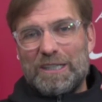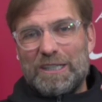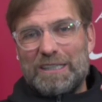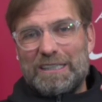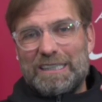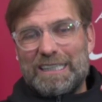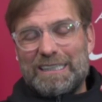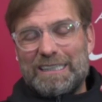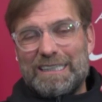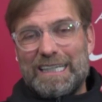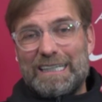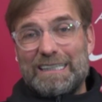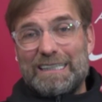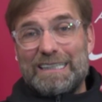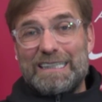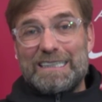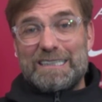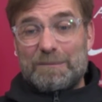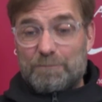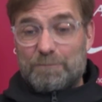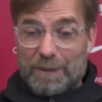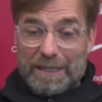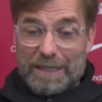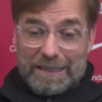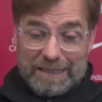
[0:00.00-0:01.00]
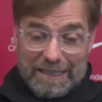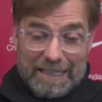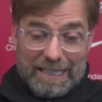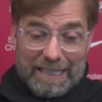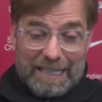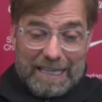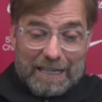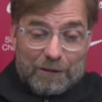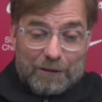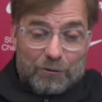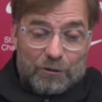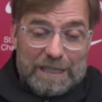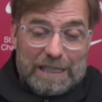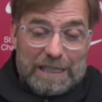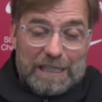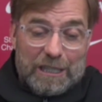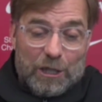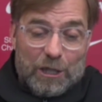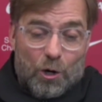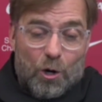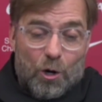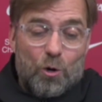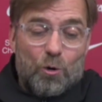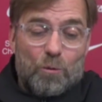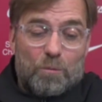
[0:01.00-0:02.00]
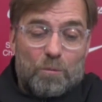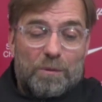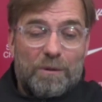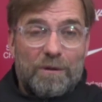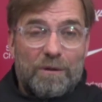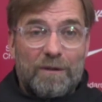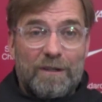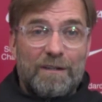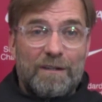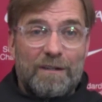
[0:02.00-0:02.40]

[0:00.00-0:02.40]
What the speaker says: So but I really hope,